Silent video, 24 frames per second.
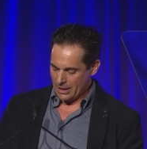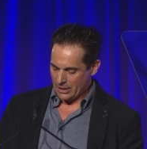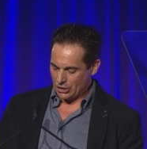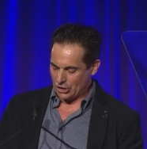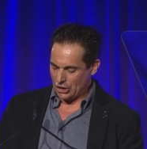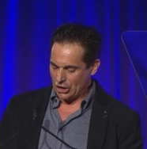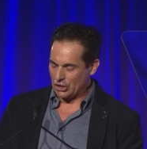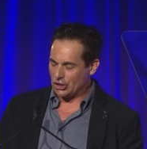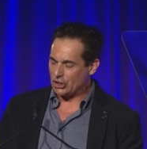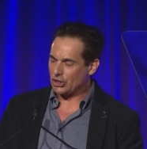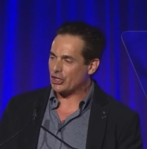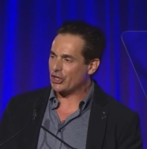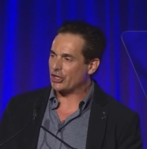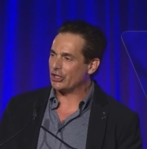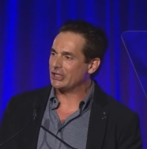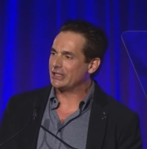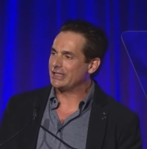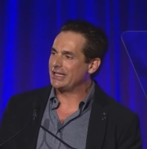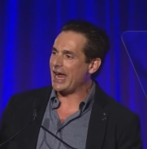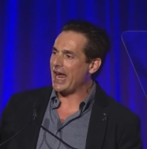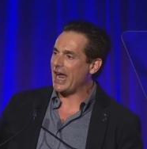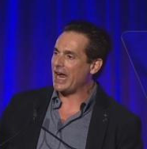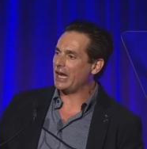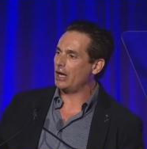Since the
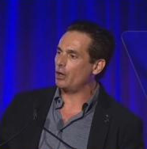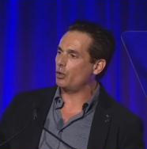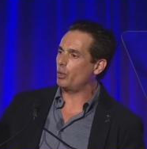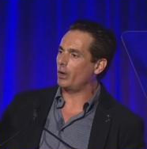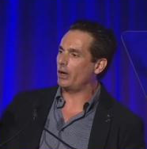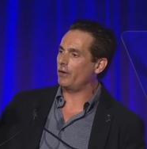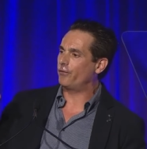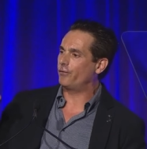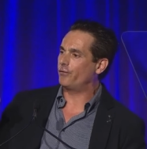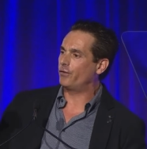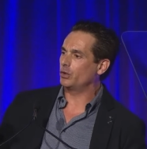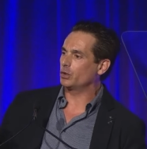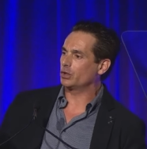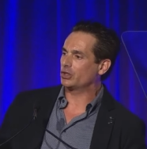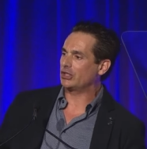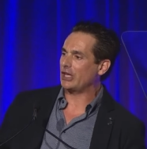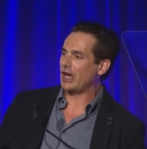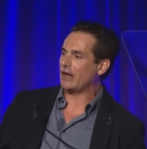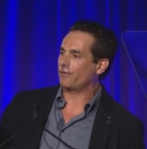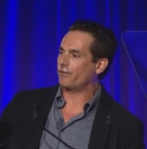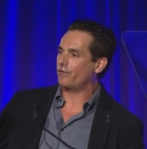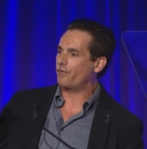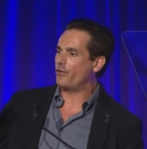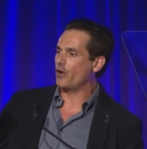day we
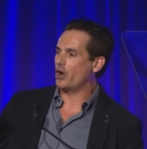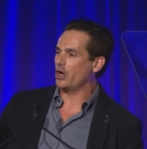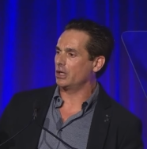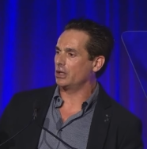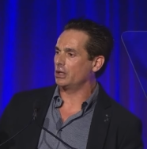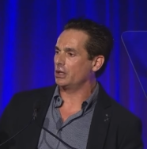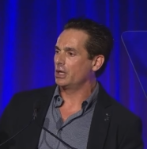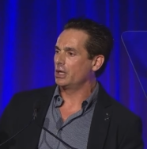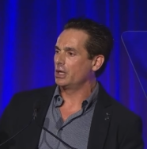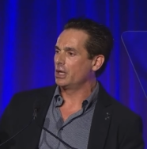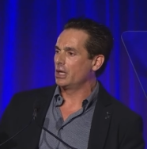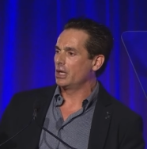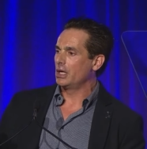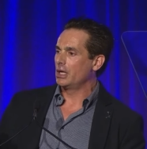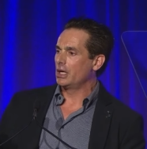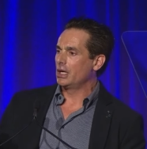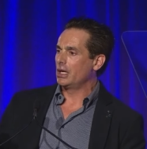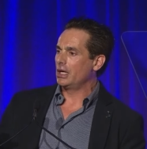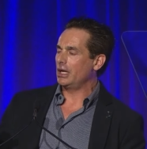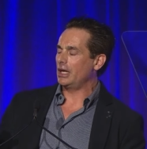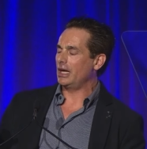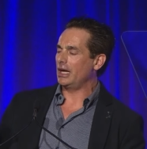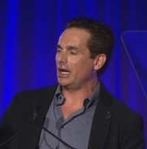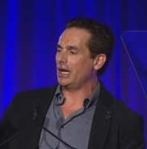set foot
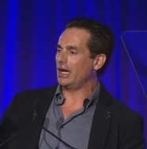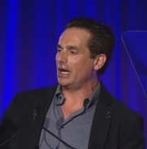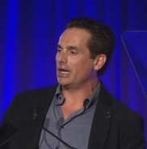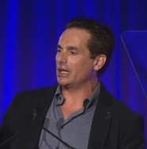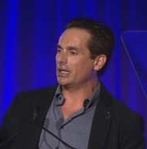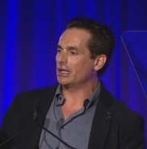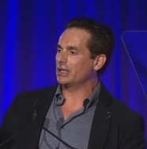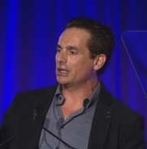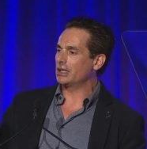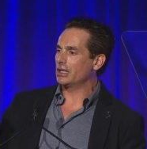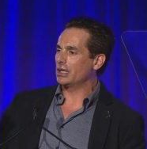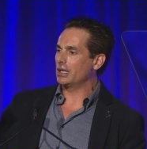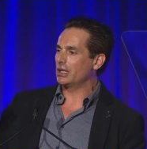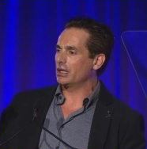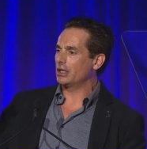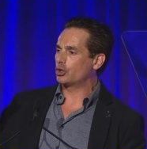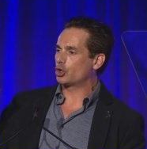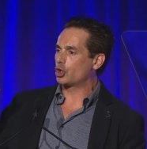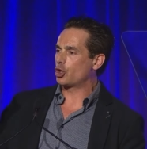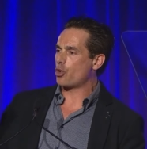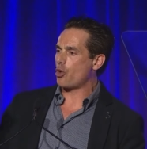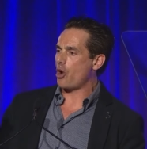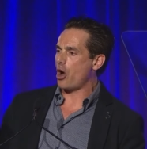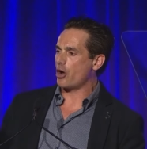in
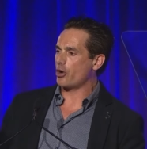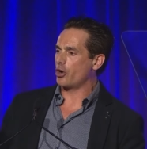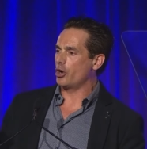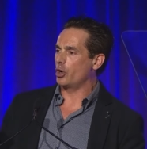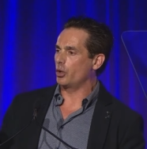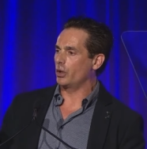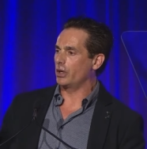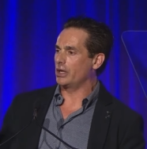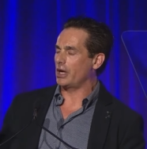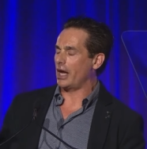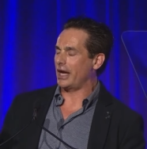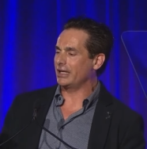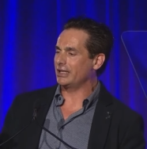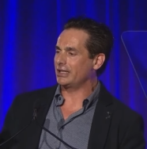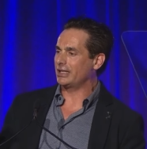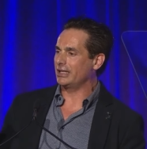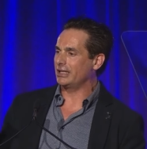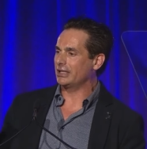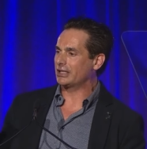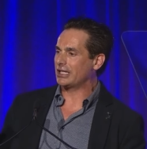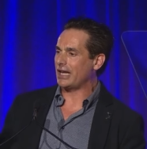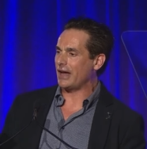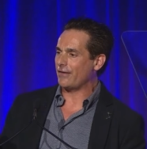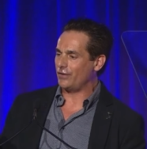Toronto in
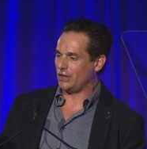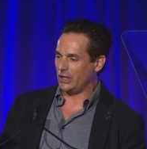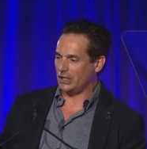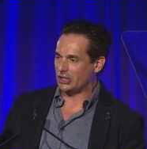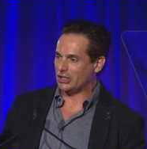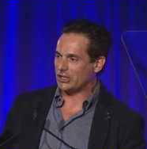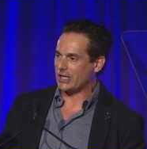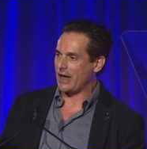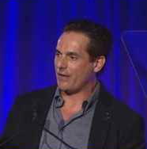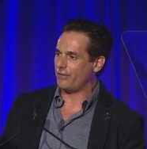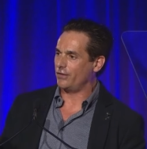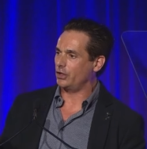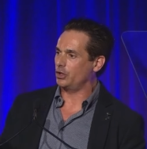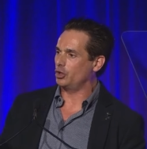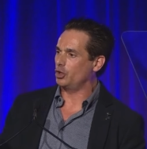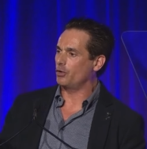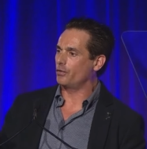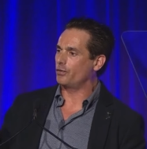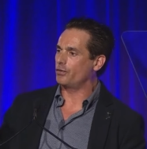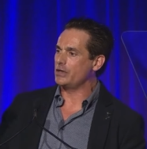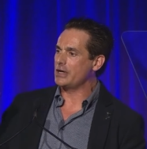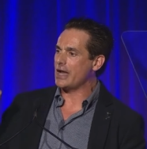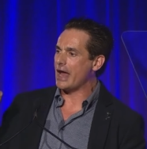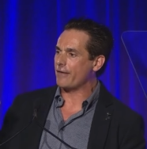1977,
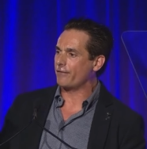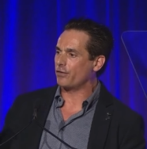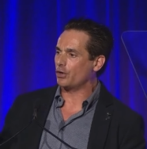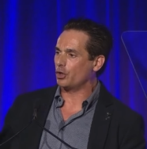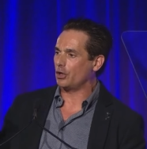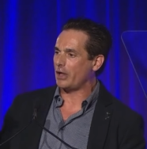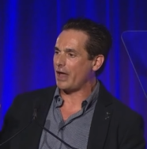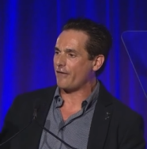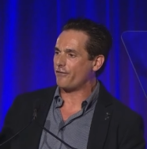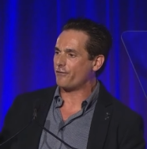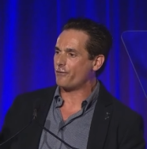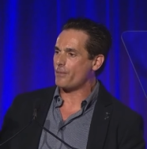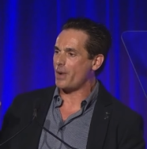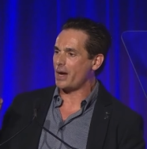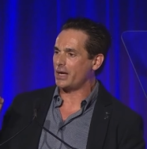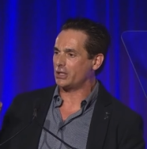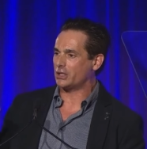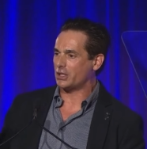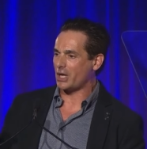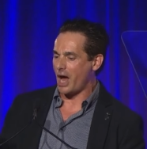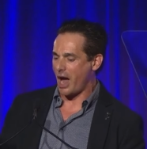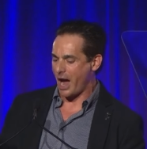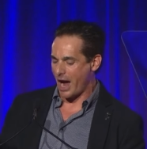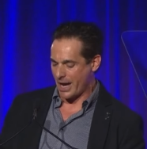you've never left my
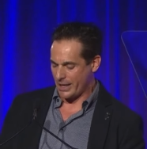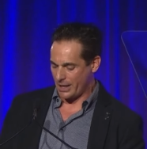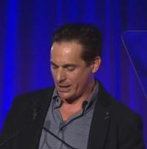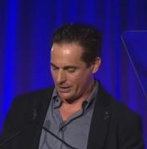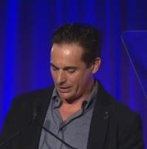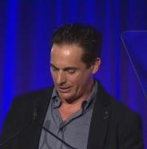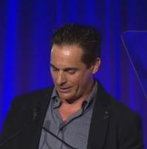side.